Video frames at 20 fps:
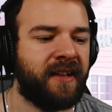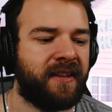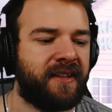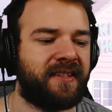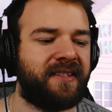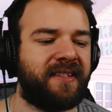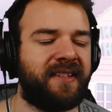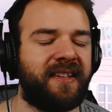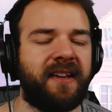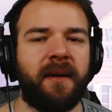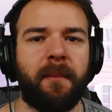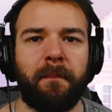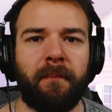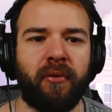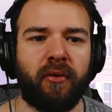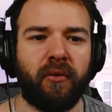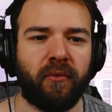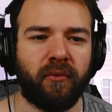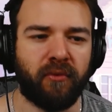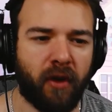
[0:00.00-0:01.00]
This is the
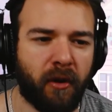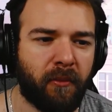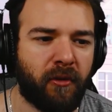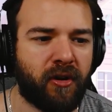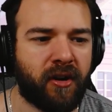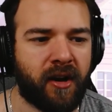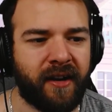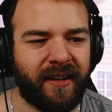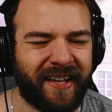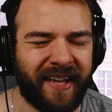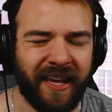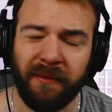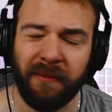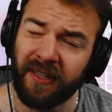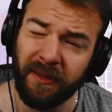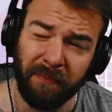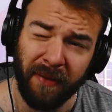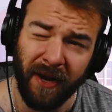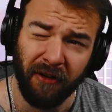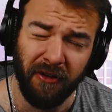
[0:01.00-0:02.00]
promo card that came
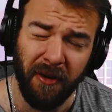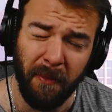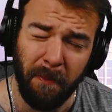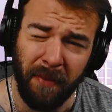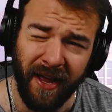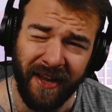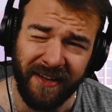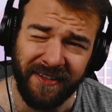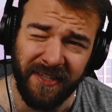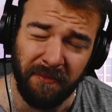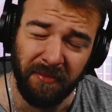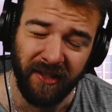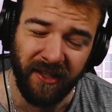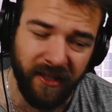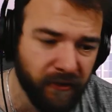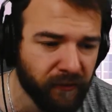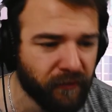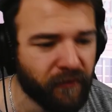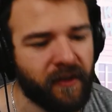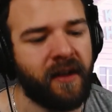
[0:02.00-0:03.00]
into power-up packs, I
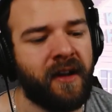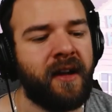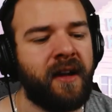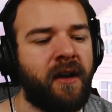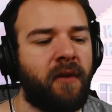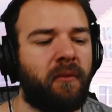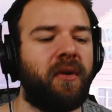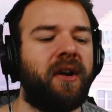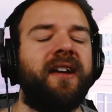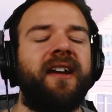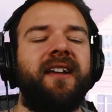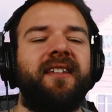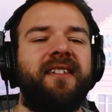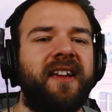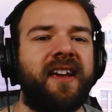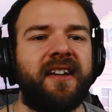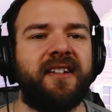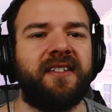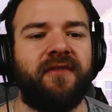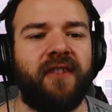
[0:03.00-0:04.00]
believe, where you get
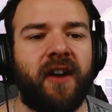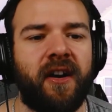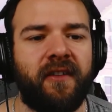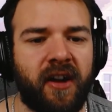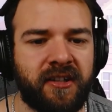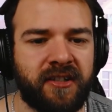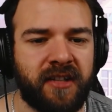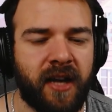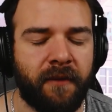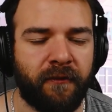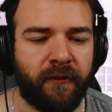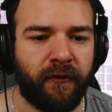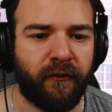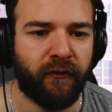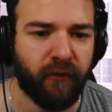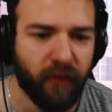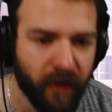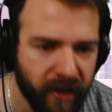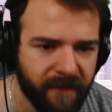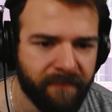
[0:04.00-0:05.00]
the EX Evolve on top for
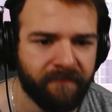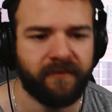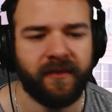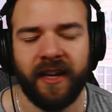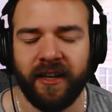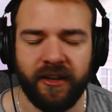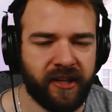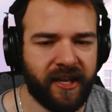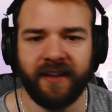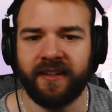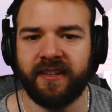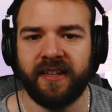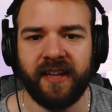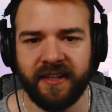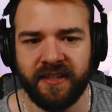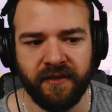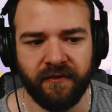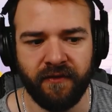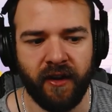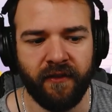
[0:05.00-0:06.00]
free, and you can't
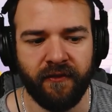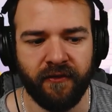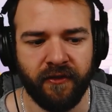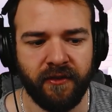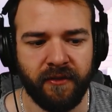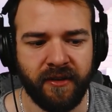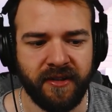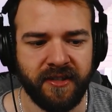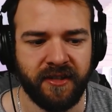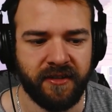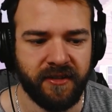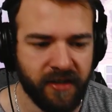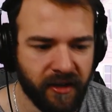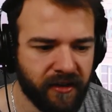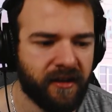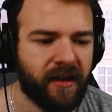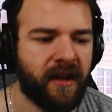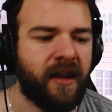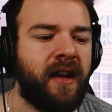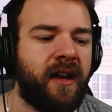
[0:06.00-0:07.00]
EX Evolve for the rest of the
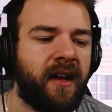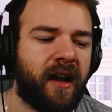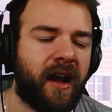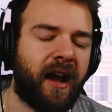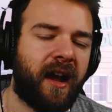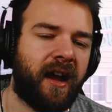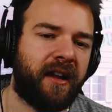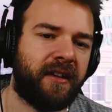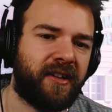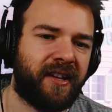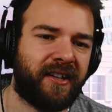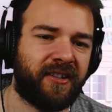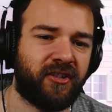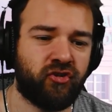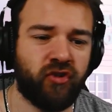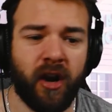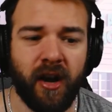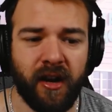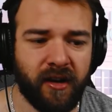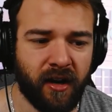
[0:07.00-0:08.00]
turn. You get to
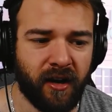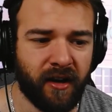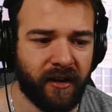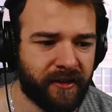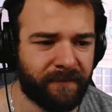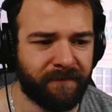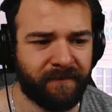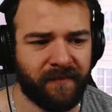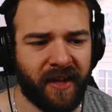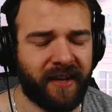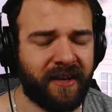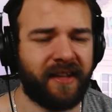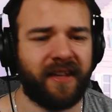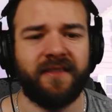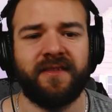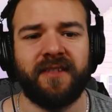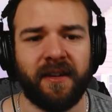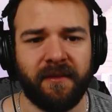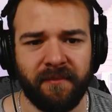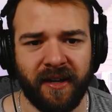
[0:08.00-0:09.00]
draw a card, and you
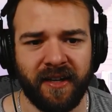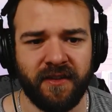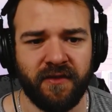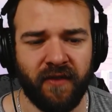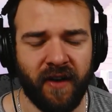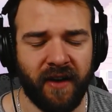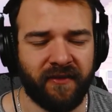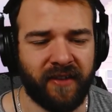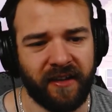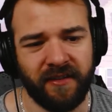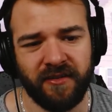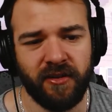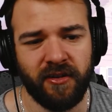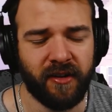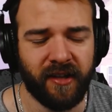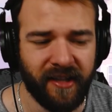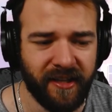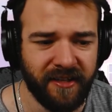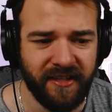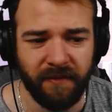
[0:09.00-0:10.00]
get some minus 5k. So
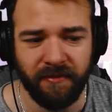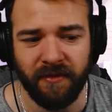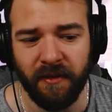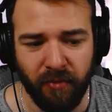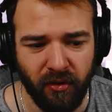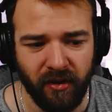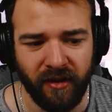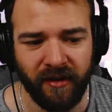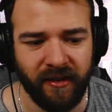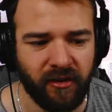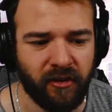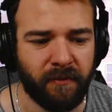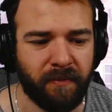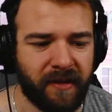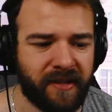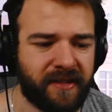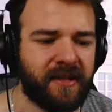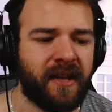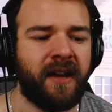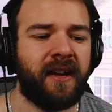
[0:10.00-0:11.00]
it cleans up the board a little
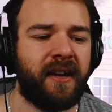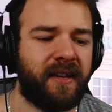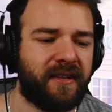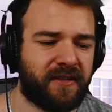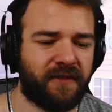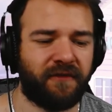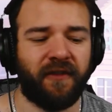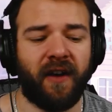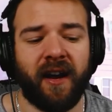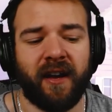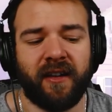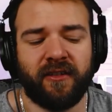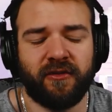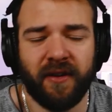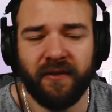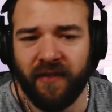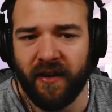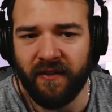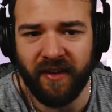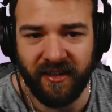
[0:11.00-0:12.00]
bit. It's a
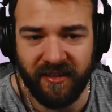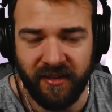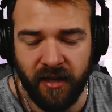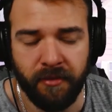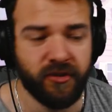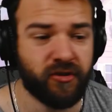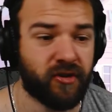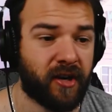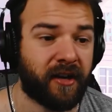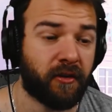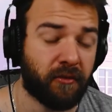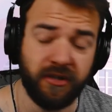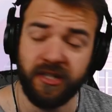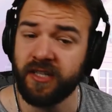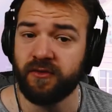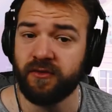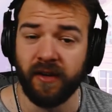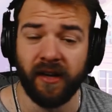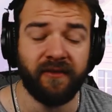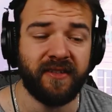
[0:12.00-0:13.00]
25k double striker, which
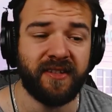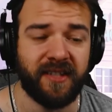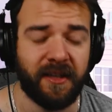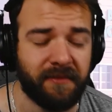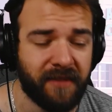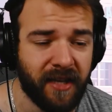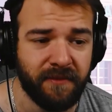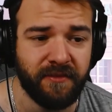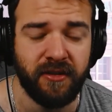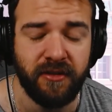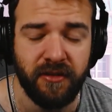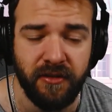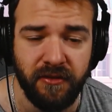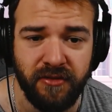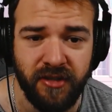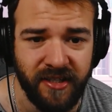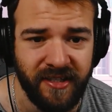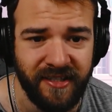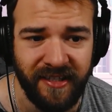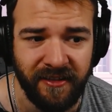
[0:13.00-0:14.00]
is relevant. Sometimes you
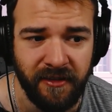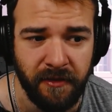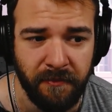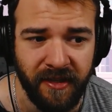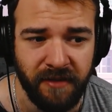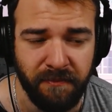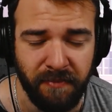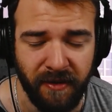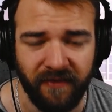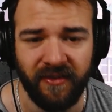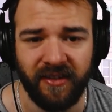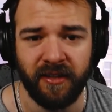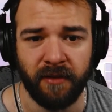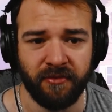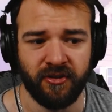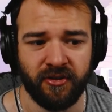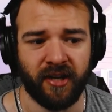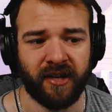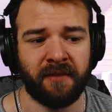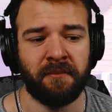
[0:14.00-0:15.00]
do just need the big, beefy
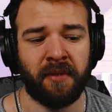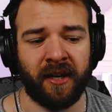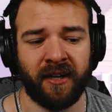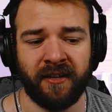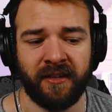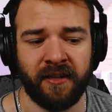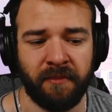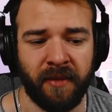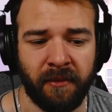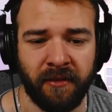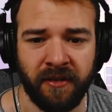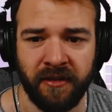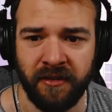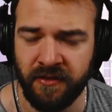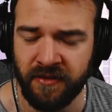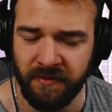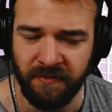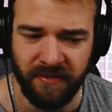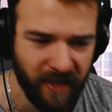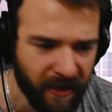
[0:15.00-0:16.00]
double striking body to be able to
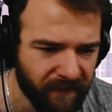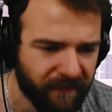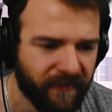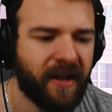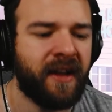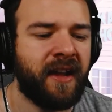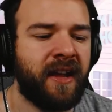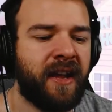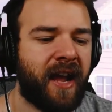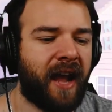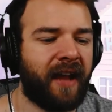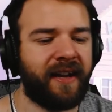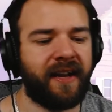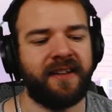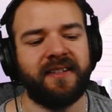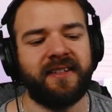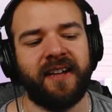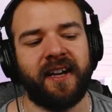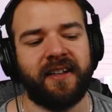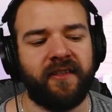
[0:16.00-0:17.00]
do some stuff. And you
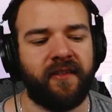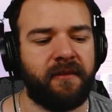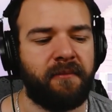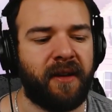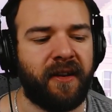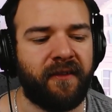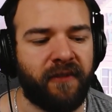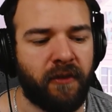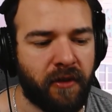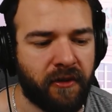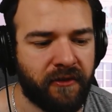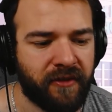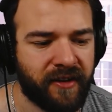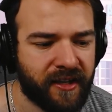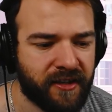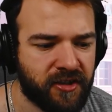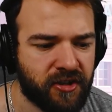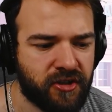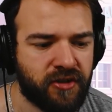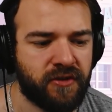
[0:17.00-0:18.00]
guys can activate main for 1, where you
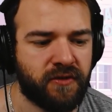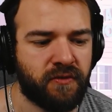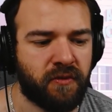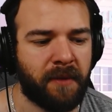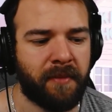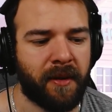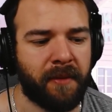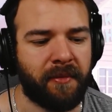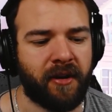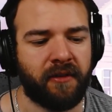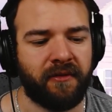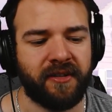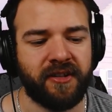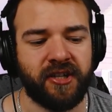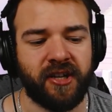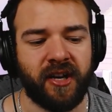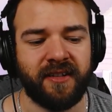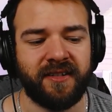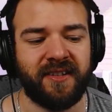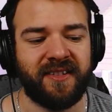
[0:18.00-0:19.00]
get to choose 1 baby card
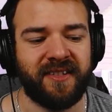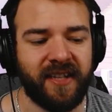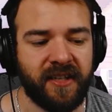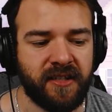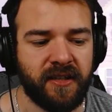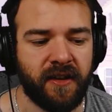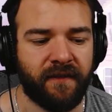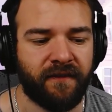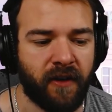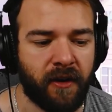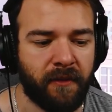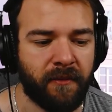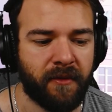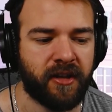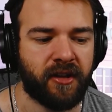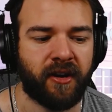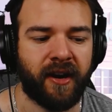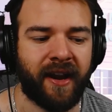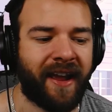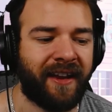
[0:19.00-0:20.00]
which costs a 6 from
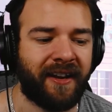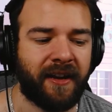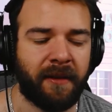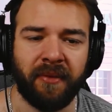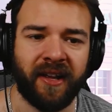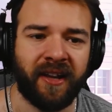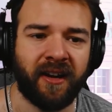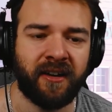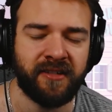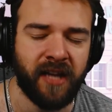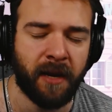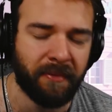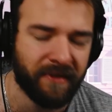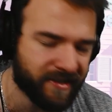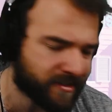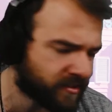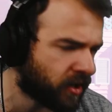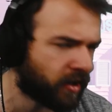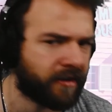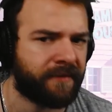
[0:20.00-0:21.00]
your hand and play it on top of
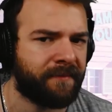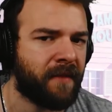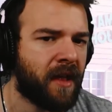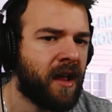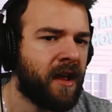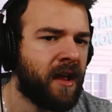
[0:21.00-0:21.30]
this card.